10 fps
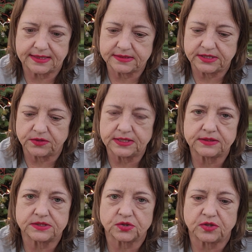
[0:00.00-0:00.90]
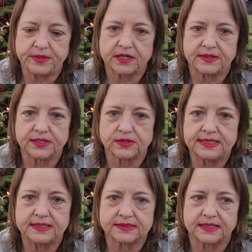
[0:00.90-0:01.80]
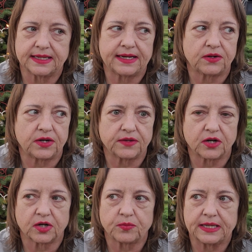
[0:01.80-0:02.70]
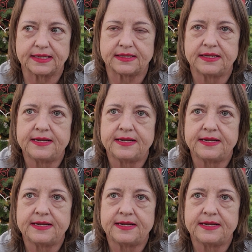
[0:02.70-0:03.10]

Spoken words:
He's, nothing's going to be on here that he doesn't allow on our planet.